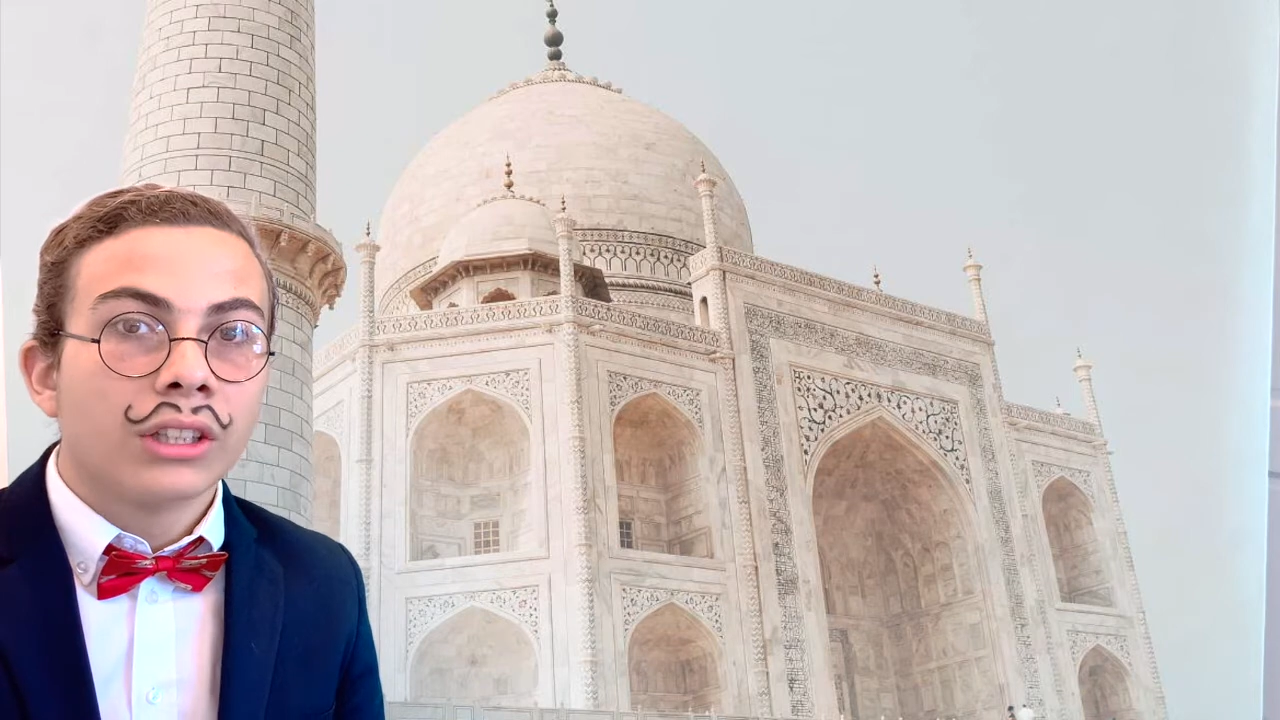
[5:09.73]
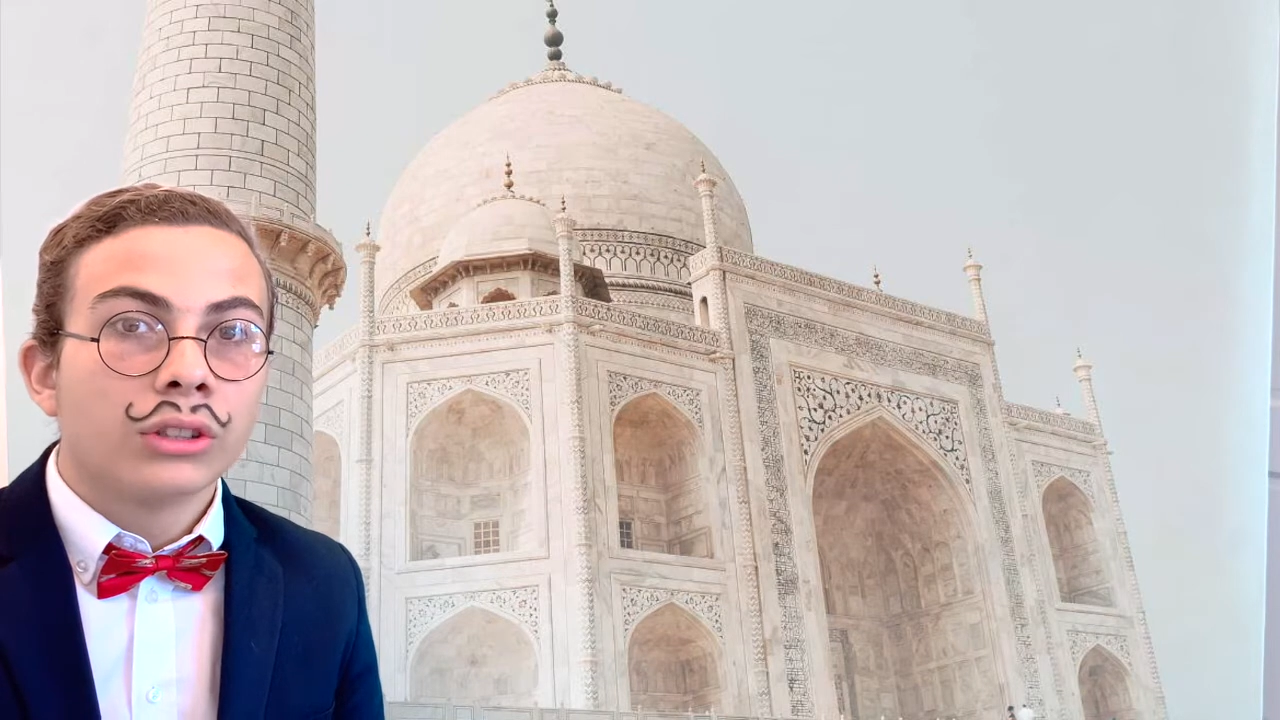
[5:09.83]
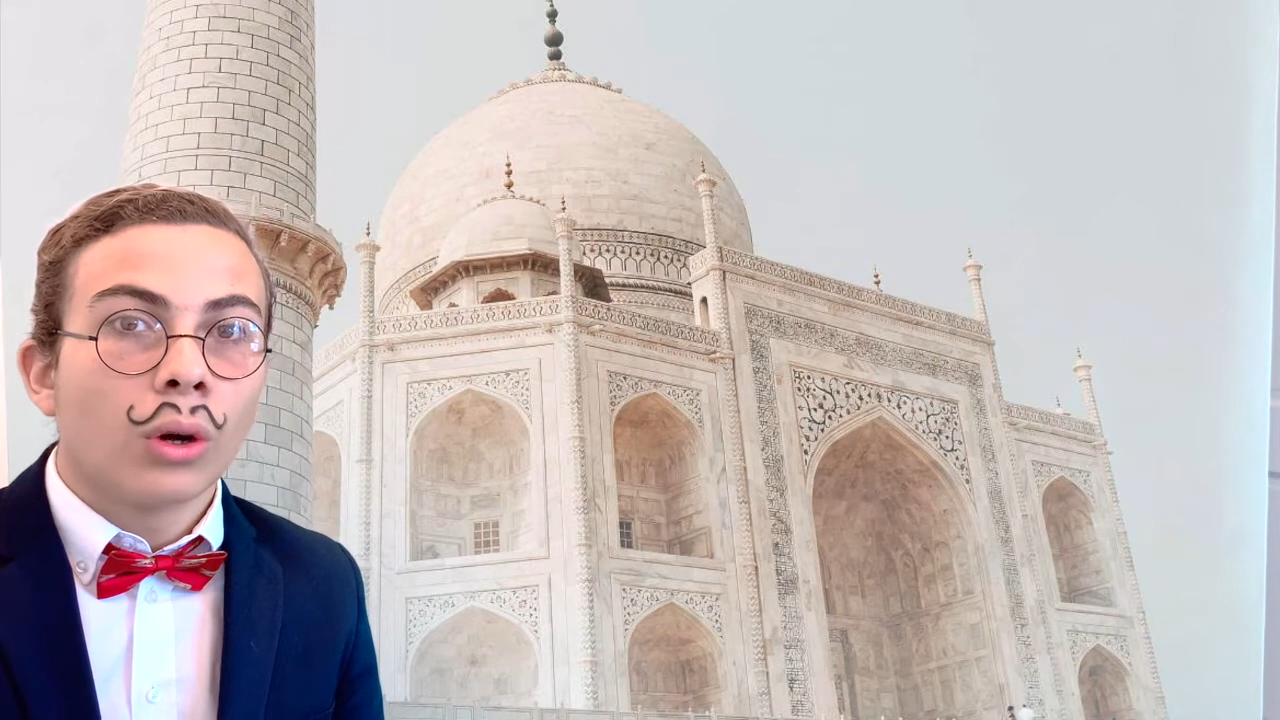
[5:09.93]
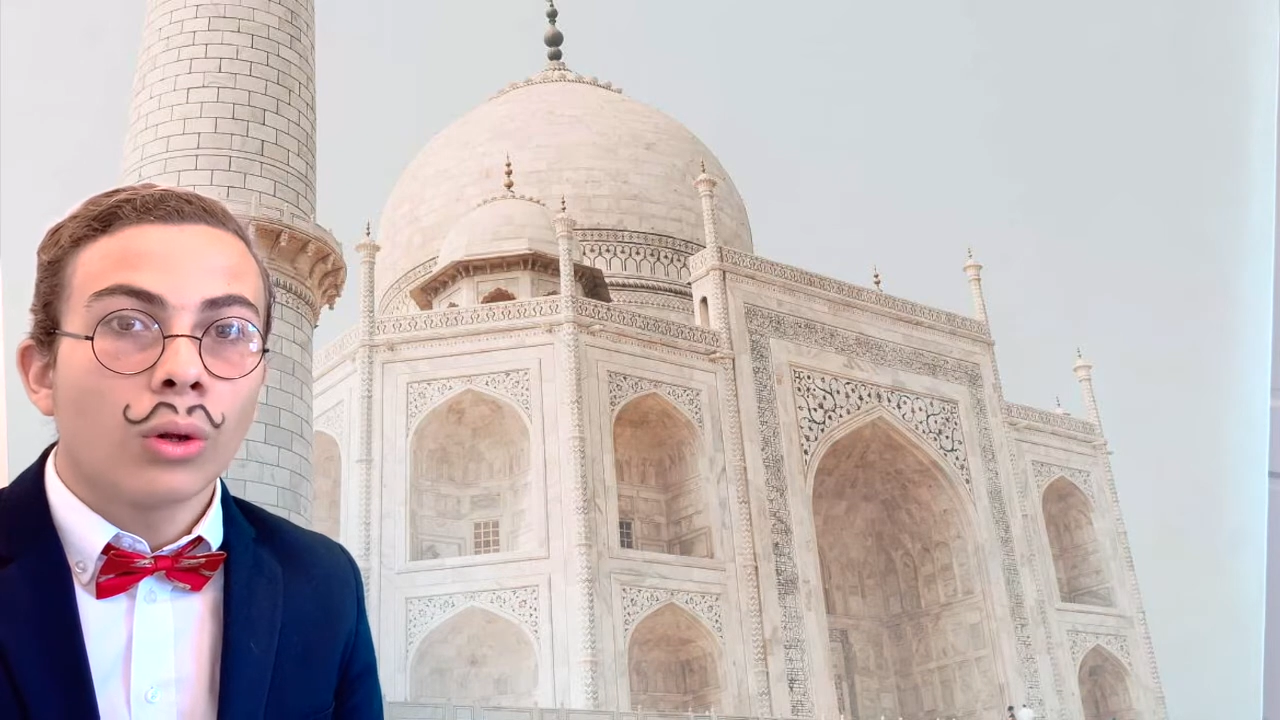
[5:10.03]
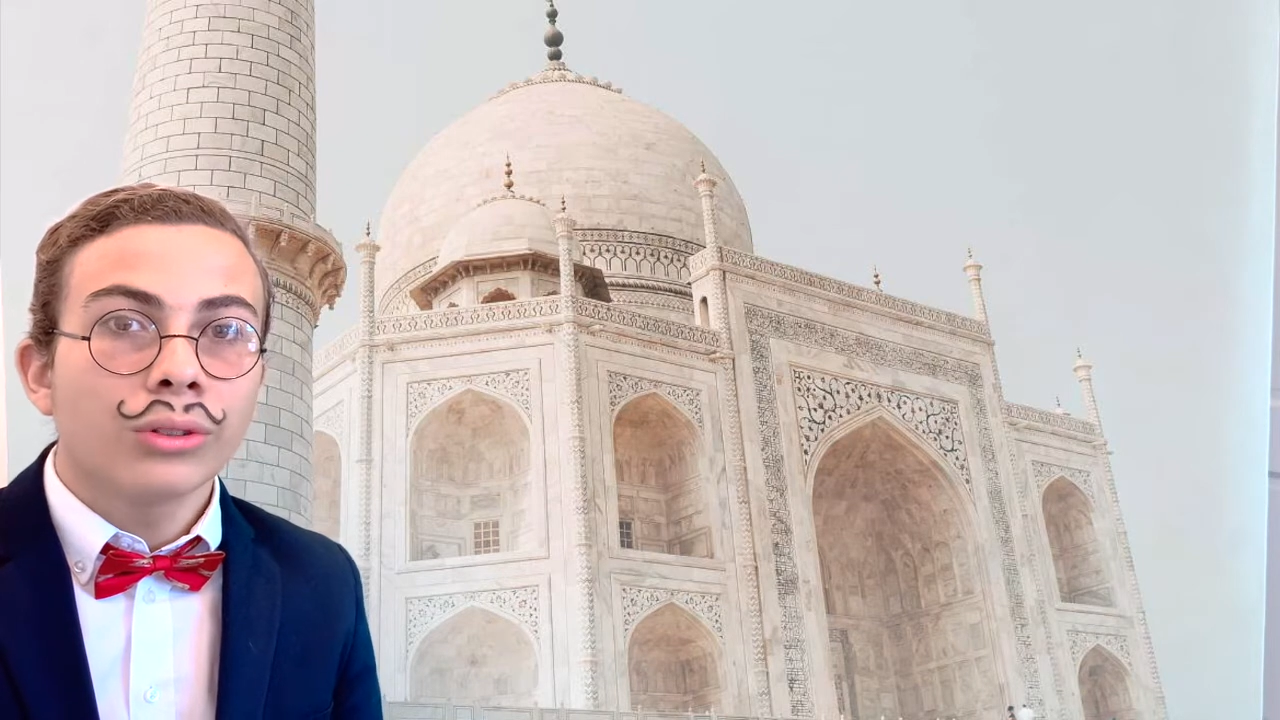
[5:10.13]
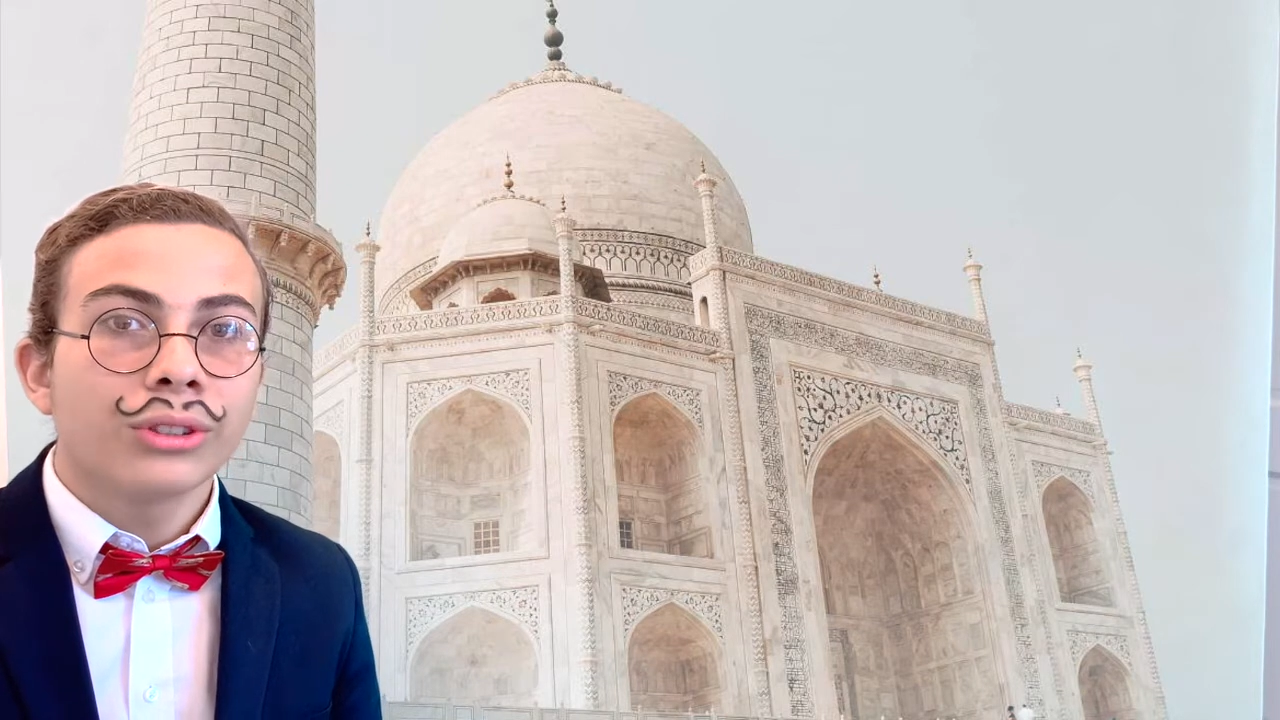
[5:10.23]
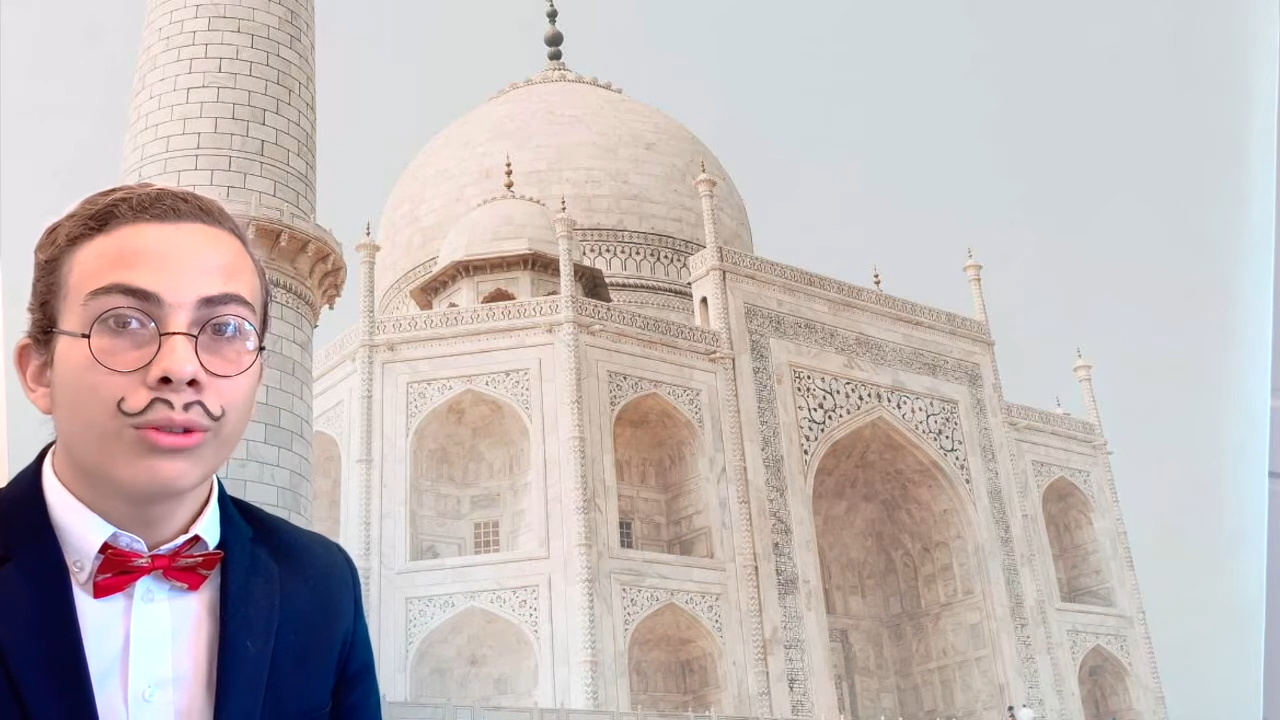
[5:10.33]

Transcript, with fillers: to also